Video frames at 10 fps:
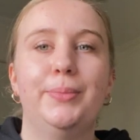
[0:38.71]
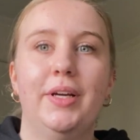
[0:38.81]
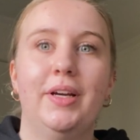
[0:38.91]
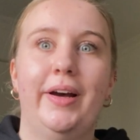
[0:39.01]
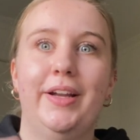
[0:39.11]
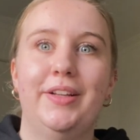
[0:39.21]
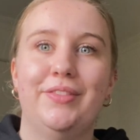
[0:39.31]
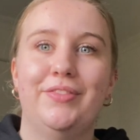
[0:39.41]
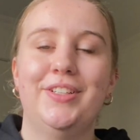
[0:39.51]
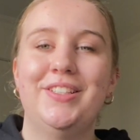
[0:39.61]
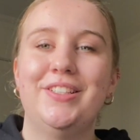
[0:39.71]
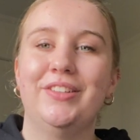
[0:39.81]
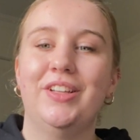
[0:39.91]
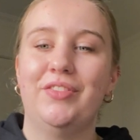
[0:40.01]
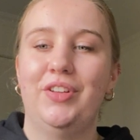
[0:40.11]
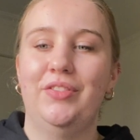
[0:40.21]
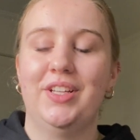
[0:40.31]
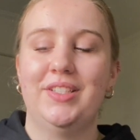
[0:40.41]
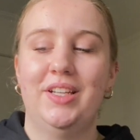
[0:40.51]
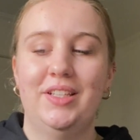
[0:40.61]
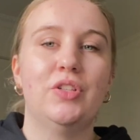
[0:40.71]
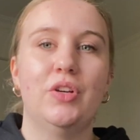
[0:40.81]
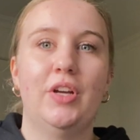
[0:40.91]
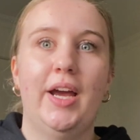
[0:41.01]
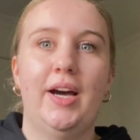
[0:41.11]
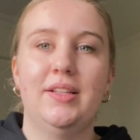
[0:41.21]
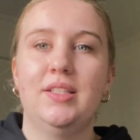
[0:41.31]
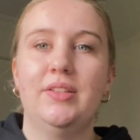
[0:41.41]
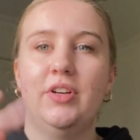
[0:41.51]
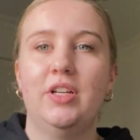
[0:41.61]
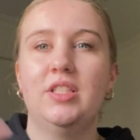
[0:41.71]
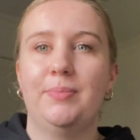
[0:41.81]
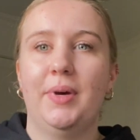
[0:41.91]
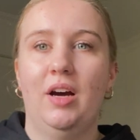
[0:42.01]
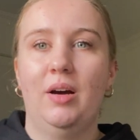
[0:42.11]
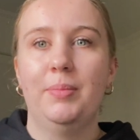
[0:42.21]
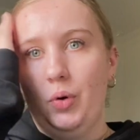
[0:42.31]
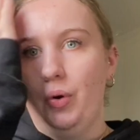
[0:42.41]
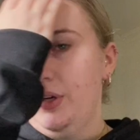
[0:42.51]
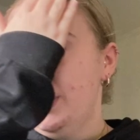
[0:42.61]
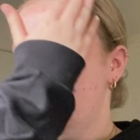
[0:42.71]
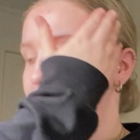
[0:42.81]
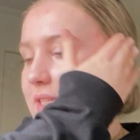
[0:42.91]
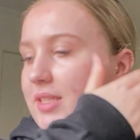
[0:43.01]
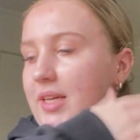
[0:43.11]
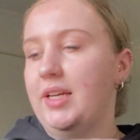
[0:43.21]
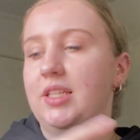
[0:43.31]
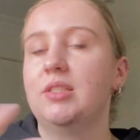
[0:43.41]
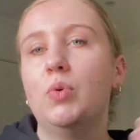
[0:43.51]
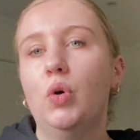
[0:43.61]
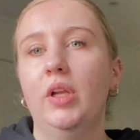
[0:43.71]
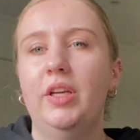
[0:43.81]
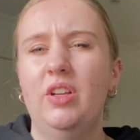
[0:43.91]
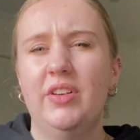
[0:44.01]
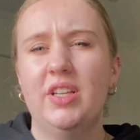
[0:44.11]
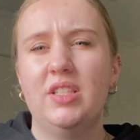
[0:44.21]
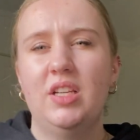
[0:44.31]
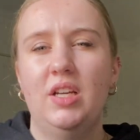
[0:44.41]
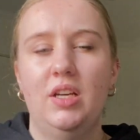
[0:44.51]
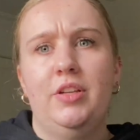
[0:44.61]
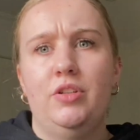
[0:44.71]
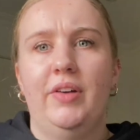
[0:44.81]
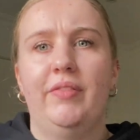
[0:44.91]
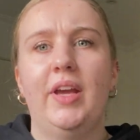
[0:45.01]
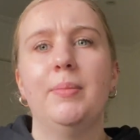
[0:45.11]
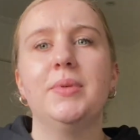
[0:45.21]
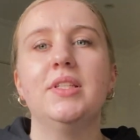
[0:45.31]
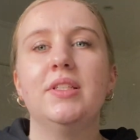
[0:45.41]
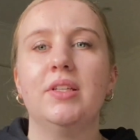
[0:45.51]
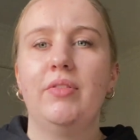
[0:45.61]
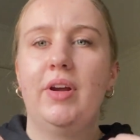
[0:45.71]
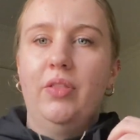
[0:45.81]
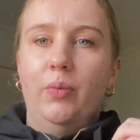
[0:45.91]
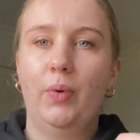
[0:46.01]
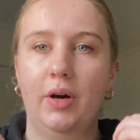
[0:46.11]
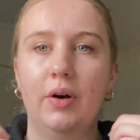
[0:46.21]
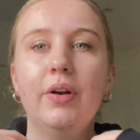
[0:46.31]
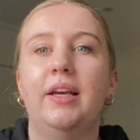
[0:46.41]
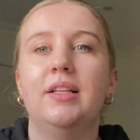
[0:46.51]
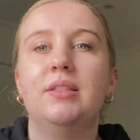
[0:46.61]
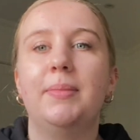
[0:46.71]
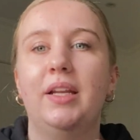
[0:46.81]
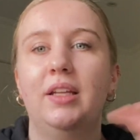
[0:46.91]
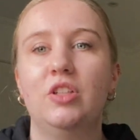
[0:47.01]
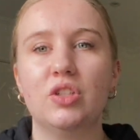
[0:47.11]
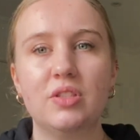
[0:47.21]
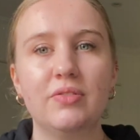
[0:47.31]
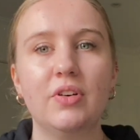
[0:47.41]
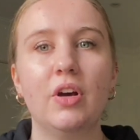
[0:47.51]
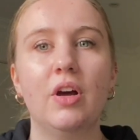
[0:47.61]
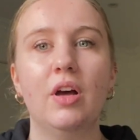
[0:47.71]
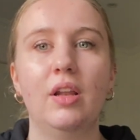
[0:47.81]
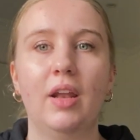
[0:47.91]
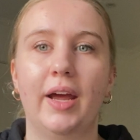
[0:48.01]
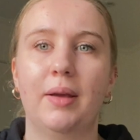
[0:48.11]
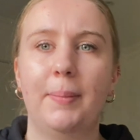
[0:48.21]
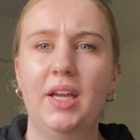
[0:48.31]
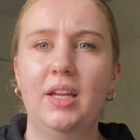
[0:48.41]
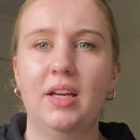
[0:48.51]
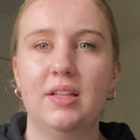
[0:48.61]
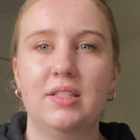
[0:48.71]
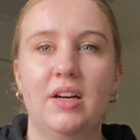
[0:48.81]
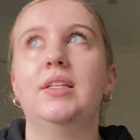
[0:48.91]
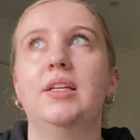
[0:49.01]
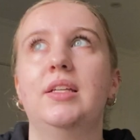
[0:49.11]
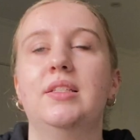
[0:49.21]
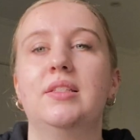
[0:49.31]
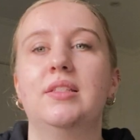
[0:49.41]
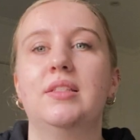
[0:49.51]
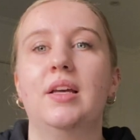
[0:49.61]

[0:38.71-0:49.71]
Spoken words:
but kind of different to a lot of universities. So ours is a very sped up course. It's a smaller university. They do have campuses around the world. It's mainly just for like media stuff. It's